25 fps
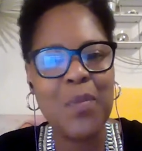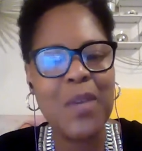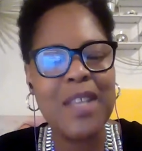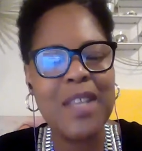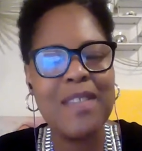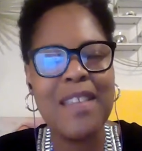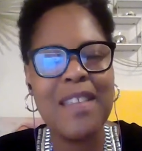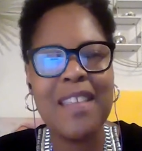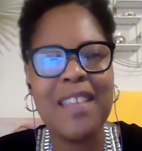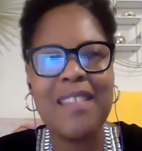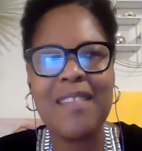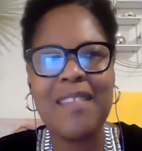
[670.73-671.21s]
we
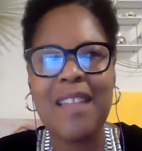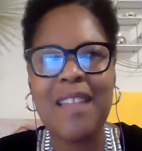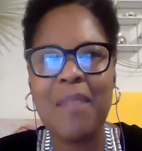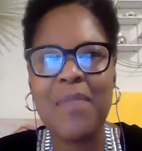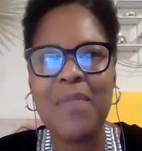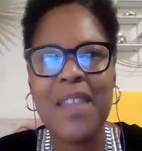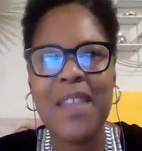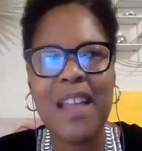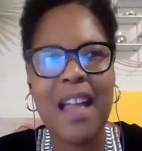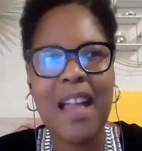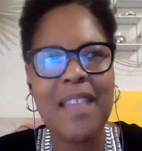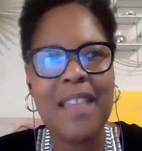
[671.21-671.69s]
did
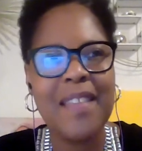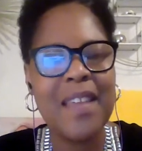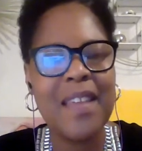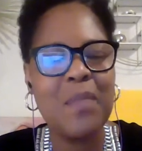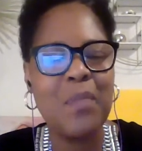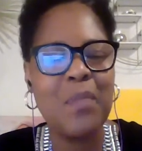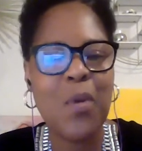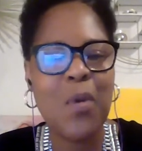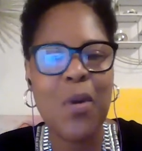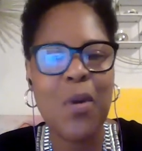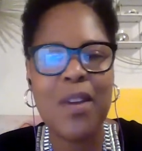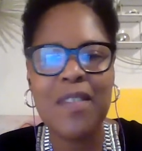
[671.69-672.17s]
something on the
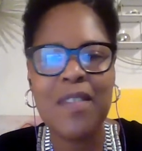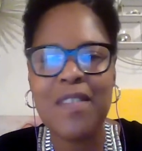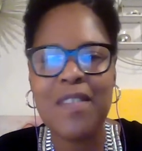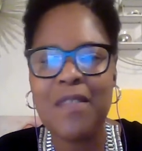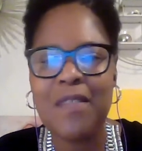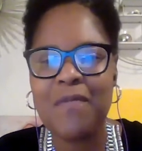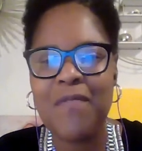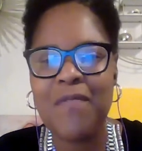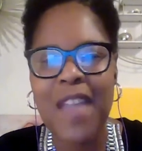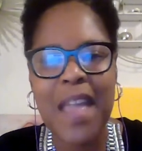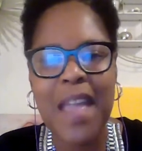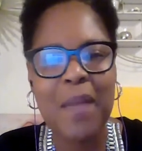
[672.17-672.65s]
importance
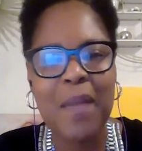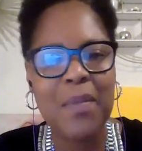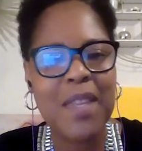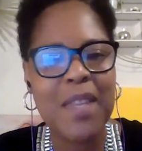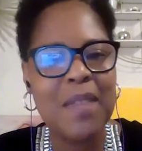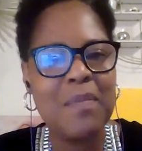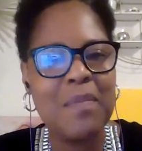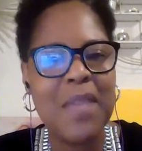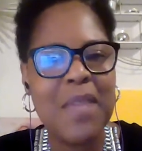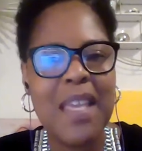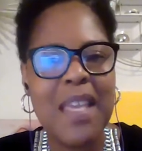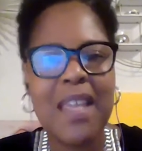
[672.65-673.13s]
of
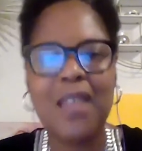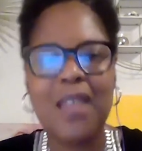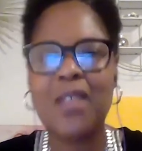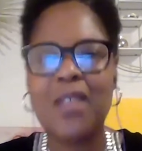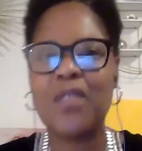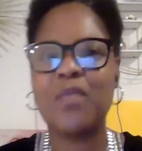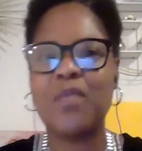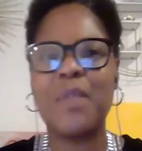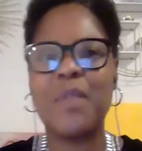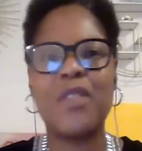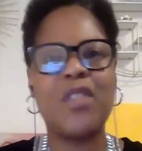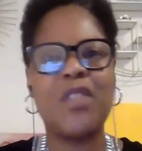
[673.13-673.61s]
family
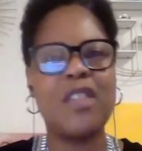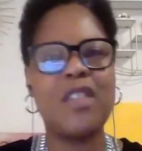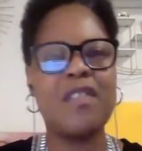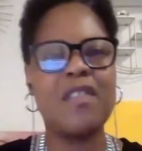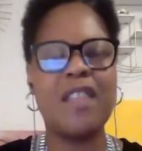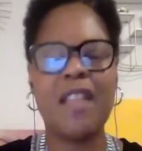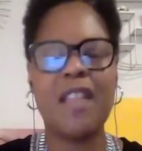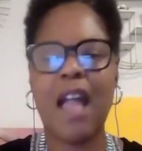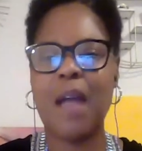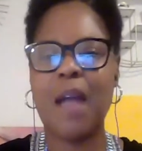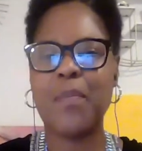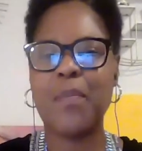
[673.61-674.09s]
meals but
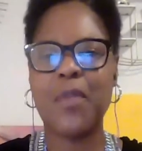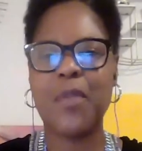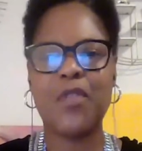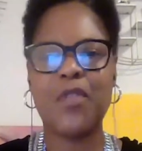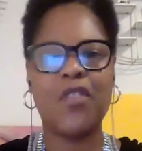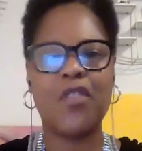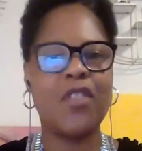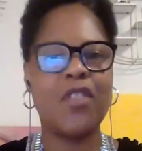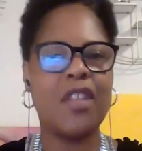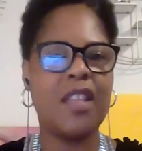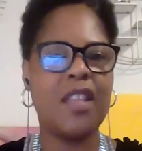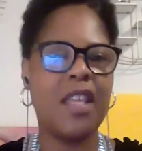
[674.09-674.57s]
just an
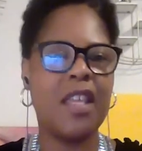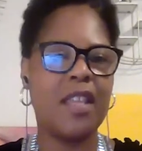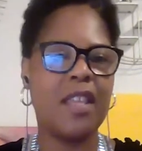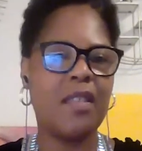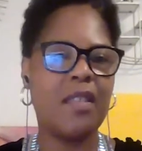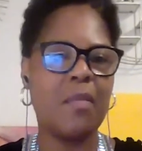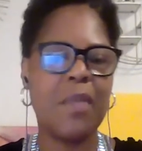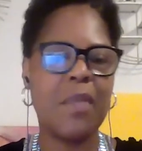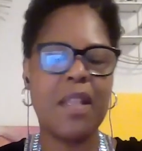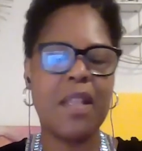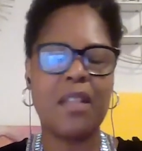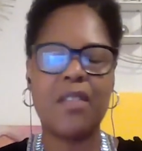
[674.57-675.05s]
opportunity in
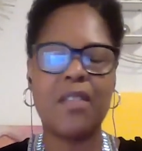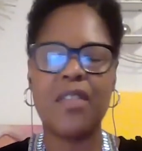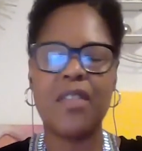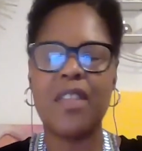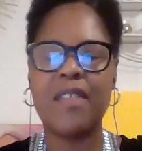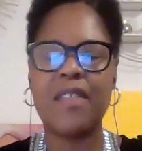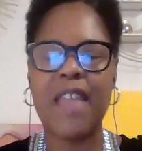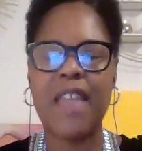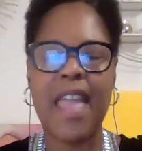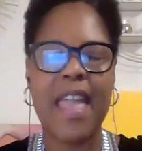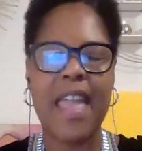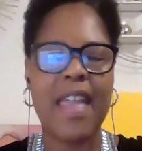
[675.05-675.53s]
the middle of
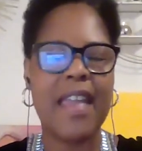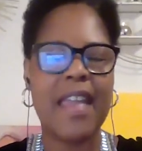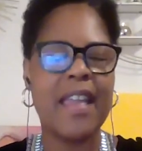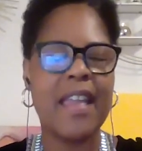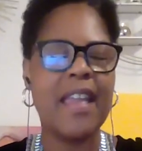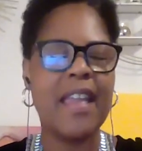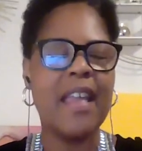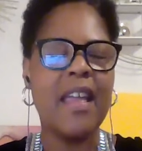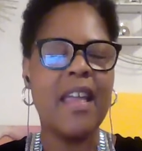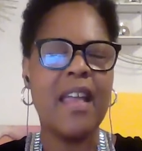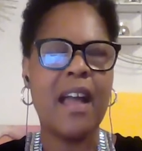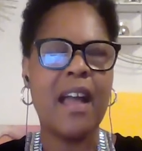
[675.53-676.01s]
the day